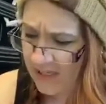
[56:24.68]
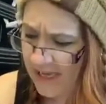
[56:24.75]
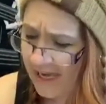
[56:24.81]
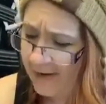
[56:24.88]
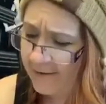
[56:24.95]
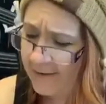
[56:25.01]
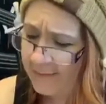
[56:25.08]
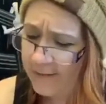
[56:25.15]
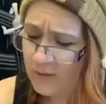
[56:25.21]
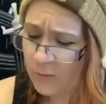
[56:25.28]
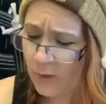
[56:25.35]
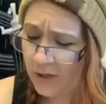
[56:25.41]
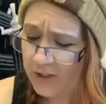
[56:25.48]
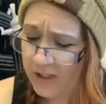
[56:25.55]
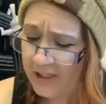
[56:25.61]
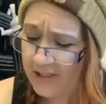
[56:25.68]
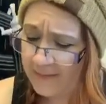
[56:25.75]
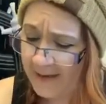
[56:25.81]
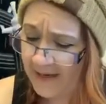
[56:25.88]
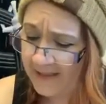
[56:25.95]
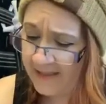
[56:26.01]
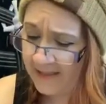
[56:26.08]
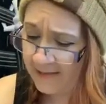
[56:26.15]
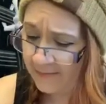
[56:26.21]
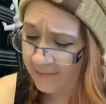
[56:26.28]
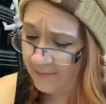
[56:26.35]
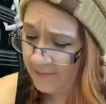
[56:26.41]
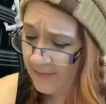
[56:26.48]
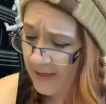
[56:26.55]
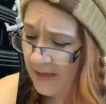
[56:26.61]
Harry was watching the painting.
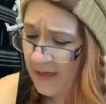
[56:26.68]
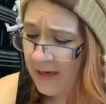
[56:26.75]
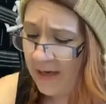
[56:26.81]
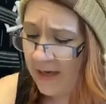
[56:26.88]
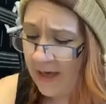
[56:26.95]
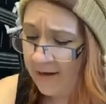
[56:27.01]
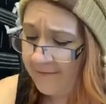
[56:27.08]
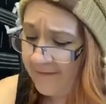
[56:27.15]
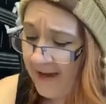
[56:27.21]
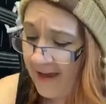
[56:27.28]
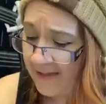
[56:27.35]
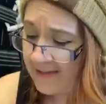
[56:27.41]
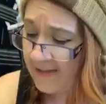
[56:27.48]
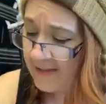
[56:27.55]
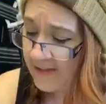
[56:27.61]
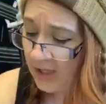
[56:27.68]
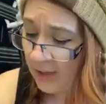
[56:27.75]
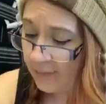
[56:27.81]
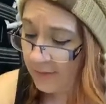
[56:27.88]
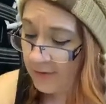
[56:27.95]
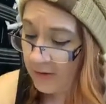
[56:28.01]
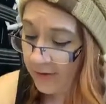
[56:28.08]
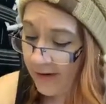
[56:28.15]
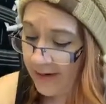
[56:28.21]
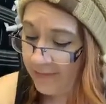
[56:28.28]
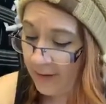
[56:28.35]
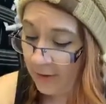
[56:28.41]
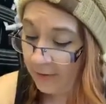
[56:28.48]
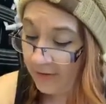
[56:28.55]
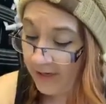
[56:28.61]
A fat, dappled grey
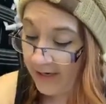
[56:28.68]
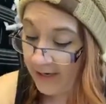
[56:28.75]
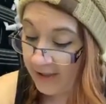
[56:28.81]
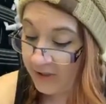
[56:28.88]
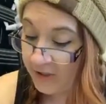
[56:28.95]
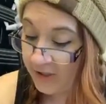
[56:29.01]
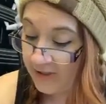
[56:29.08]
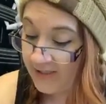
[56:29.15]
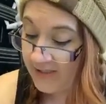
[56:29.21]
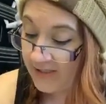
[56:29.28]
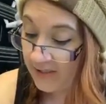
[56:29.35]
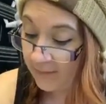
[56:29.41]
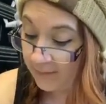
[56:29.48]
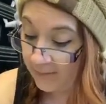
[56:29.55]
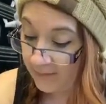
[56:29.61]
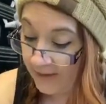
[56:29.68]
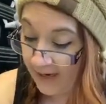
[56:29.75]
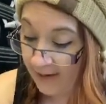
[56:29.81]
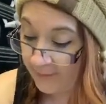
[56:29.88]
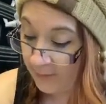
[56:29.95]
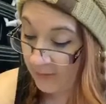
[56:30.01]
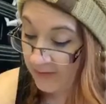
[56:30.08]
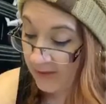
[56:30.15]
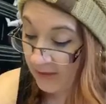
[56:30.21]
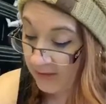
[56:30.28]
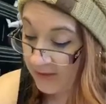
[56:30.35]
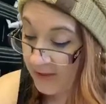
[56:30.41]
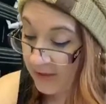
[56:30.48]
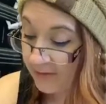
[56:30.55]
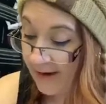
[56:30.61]
pony had just ambled
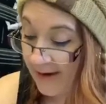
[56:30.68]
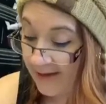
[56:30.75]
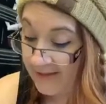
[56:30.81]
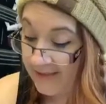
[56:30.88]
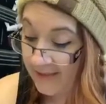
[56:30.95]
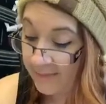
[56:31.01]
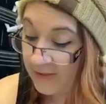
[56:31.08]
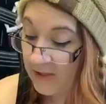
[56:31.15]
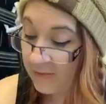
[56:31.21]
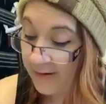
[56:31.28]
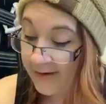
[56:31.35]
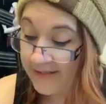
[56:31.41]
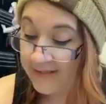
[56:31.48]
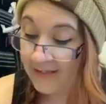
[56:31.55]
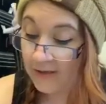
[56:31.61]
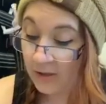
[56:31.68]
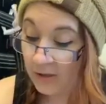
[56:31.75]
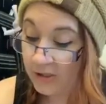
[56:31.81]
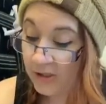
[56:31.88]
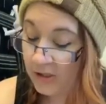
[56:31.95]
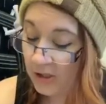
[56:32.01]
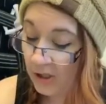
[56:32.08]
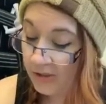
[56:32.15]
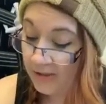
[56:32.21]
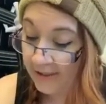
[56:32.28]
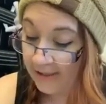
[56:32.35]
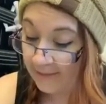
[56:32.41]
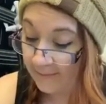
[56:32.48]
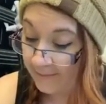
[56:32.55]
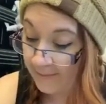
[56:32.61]
onto the grass and was grazing
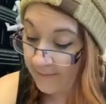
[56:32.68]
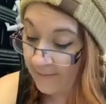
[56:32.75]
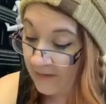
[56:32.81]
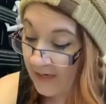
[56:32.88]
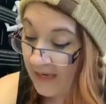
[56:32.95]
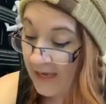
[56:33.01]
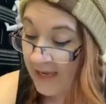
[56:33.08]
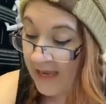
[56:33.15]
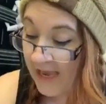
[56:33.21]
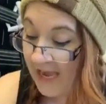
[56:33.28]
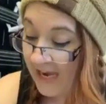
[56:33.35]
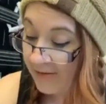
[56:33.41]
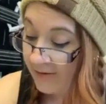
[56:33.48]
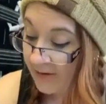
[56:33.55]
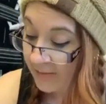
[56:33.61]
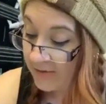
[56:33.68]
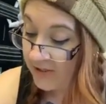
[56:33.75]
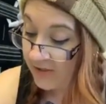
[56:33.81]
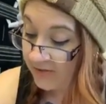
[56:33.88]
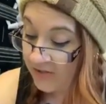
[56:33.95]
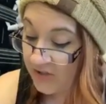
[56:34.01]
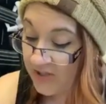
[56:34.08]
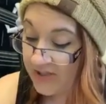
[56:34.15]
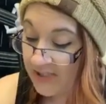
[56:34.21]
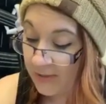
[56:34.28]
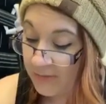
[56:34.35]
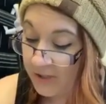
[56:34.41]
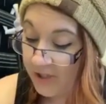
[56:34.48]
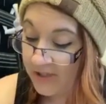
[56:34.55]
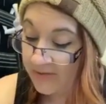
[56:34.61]
nonchalantly. Harry was used to the
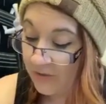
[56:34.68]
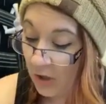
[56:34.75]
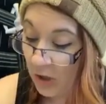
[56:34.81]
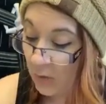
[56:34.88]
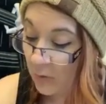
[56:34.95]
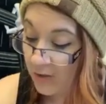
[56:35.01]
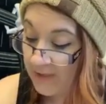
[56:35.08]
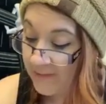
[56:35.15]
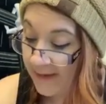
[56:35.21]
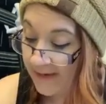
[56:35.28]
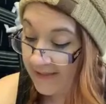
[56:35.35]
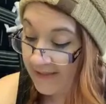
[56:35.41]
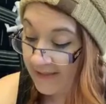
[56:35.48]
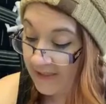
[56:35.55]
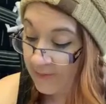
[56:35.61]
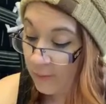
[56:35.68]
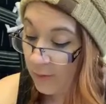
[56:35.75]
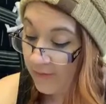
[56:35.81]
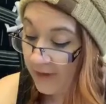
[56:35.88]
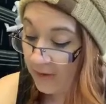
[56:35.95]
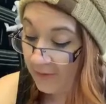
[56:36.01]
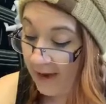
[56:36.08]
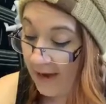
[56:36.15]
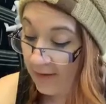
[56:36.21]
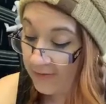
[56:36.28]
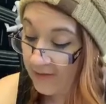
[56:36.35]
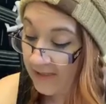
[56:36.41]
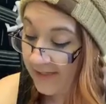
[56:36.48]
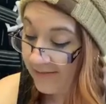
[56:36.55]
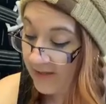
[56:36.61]
subjects of Hogwarts paintings moving around
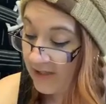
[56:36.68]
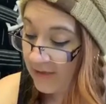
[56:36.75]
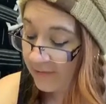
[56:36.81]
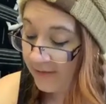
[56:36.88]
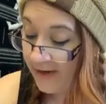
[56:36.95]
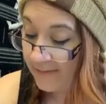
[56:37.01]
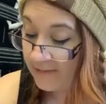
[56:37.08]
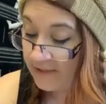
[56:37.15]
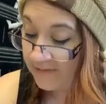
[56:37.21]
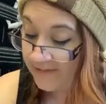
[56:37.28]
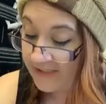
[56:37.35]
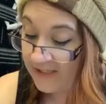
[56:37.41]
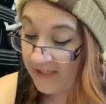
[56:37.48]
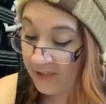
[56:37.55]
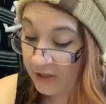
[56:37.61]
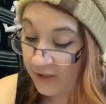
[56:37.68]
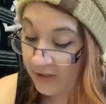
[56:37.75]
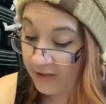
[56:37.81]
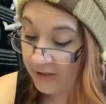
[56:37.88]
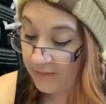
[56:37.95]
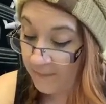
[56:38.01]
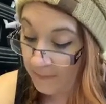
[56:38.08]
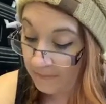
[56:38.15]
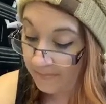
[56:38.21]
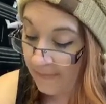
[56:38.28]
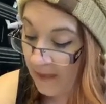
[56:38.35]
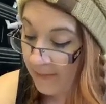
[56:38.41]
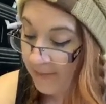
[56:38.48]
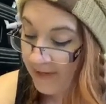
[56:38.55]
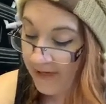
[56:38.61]
and leaving their frames to visit each other,
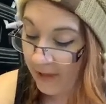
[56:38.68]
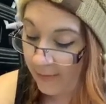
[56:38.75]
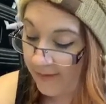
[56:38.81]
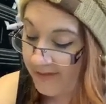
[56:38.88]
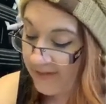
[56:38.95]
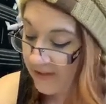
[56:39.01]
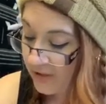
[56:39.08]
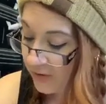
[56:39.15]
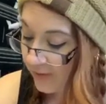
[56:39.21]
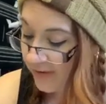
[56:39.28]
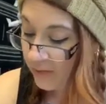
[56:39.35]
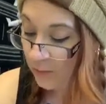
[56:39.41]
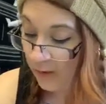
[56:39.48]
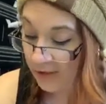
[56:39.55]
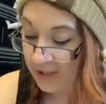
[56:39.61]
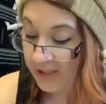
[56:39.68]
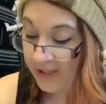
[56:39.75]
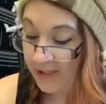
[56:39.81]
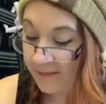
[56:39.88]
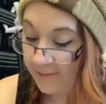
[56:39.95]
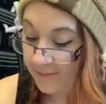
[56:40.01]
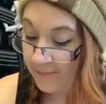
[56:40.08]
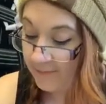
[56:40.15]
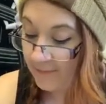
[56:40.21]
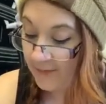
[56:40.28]
but he always enjoyed watching them.